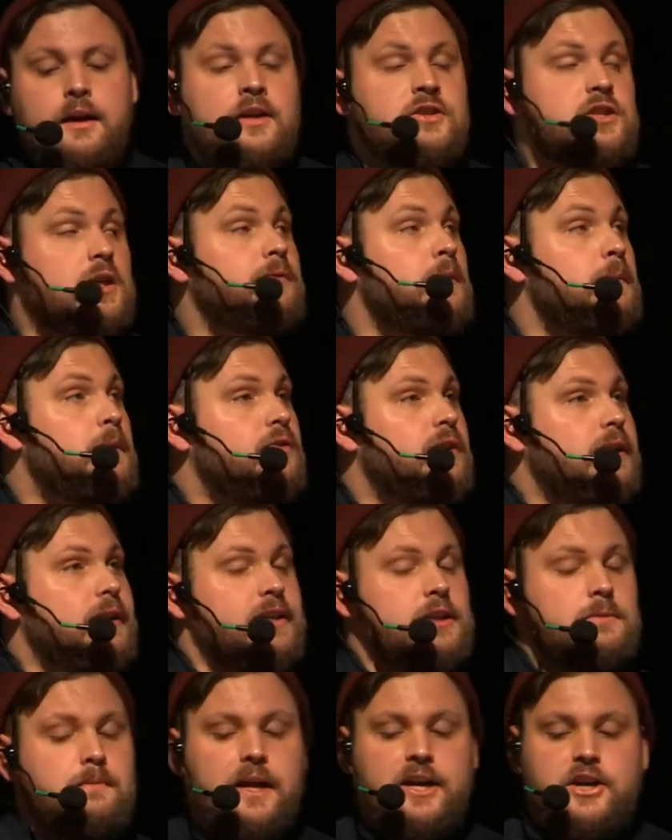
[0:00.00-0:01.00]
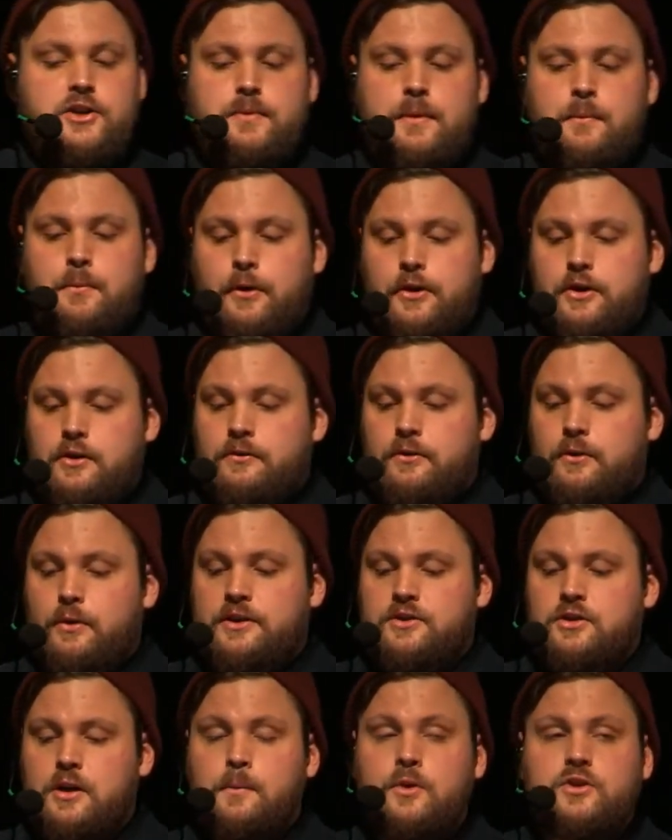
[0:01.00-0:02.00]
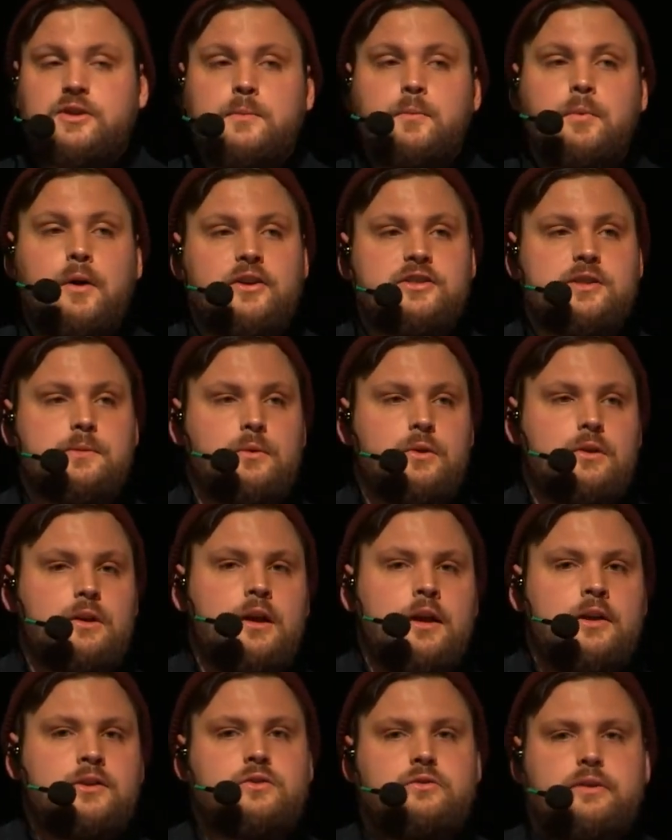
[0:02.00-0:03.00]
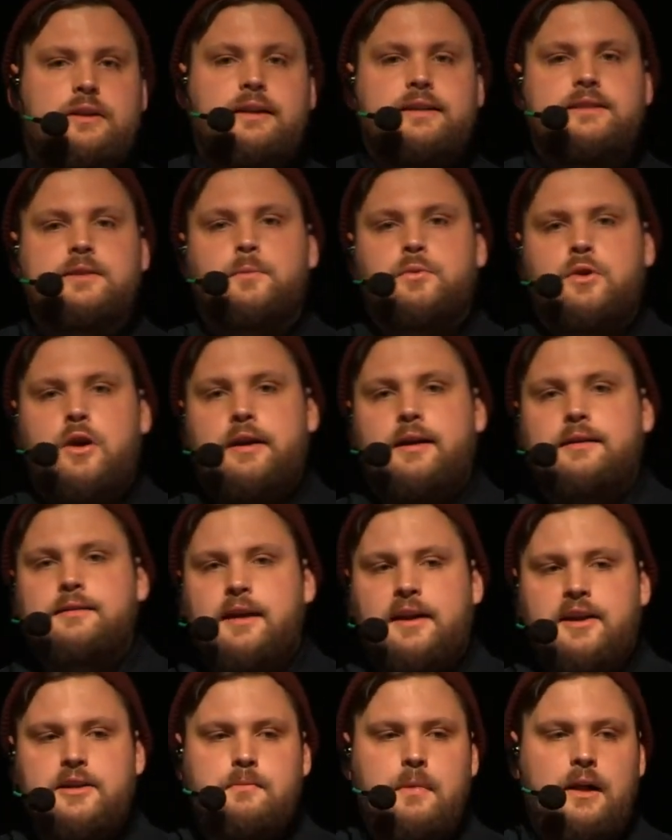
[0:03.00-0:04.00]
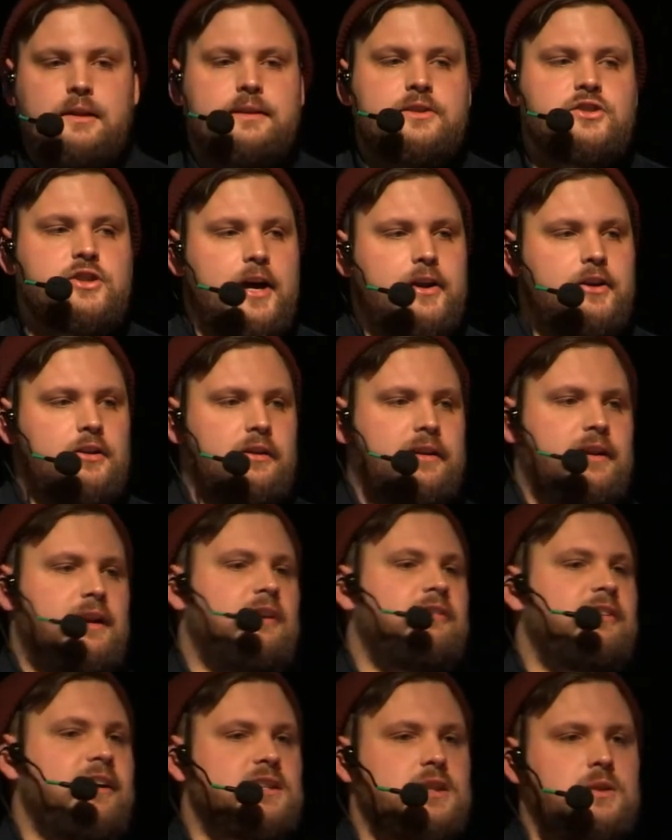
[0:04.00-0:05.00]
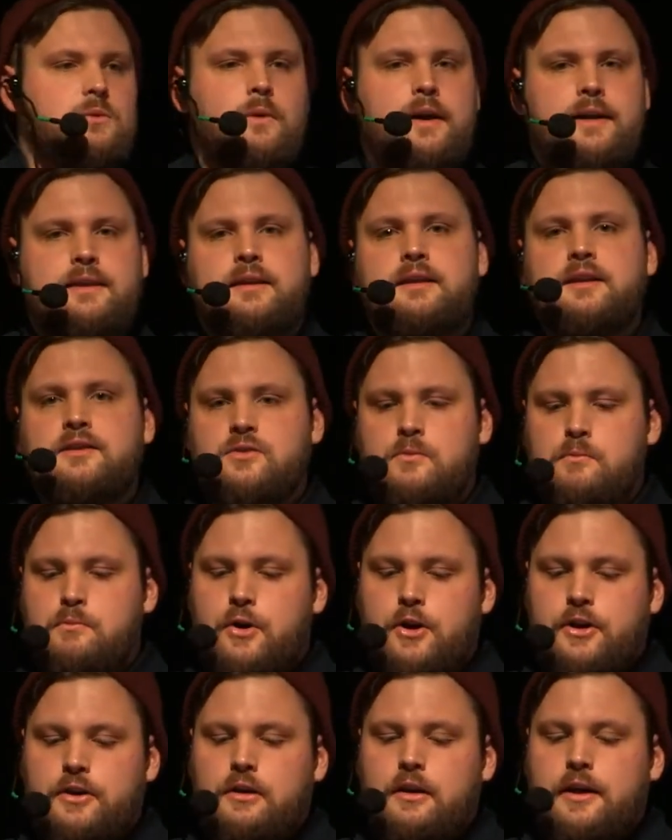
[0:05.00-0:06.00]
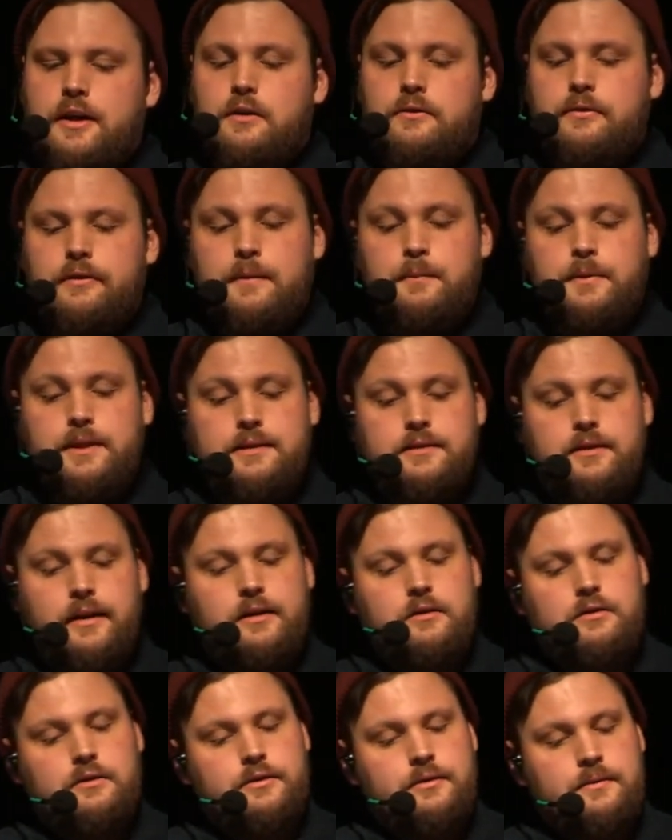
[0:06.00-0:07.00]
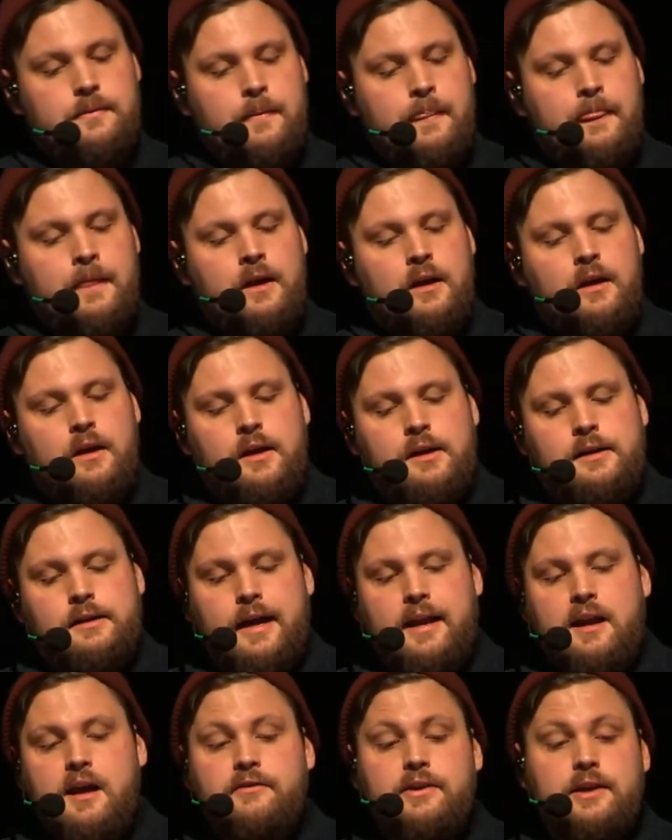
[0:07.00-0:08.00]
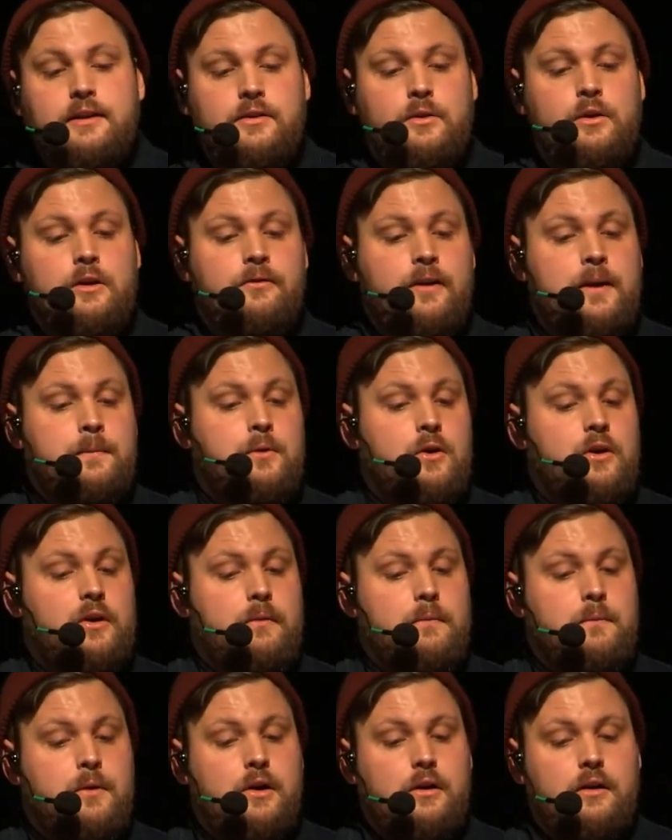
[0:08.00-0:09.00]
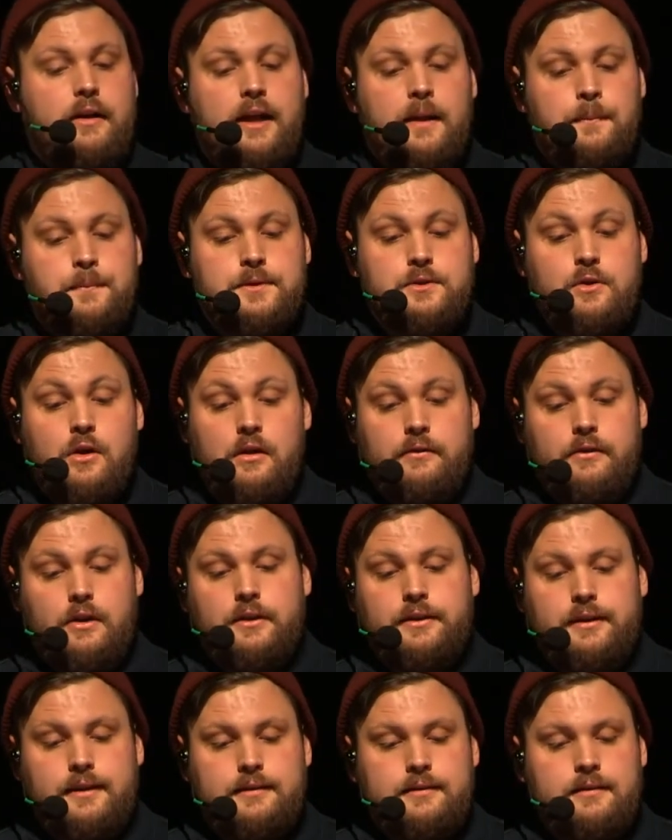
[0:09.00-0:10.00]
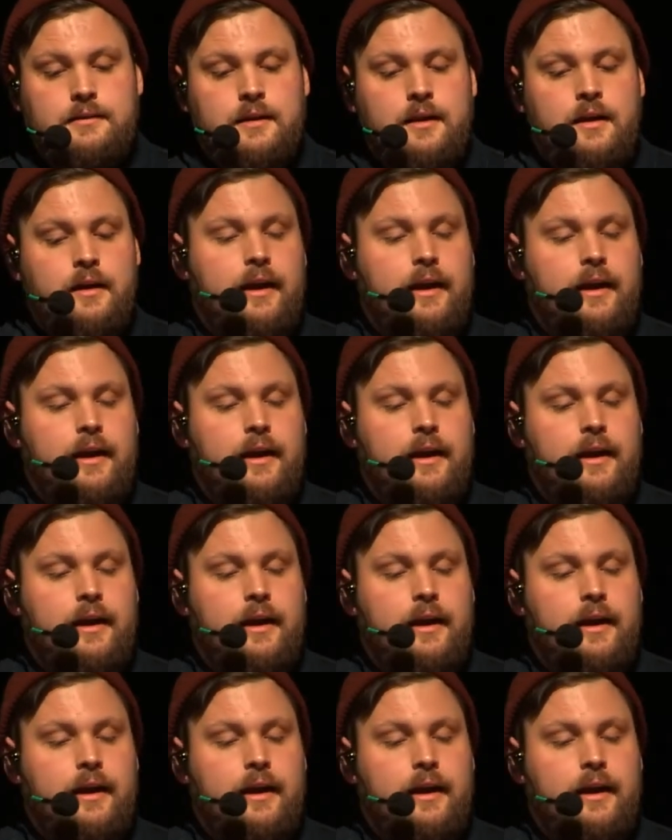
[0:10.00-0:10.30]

Just from a release management point of view, it's almost impossible to release a product that is multi-channel in an effective way that doesn't burn a lot of empty cycles. And having a unified programming model helps solve all this.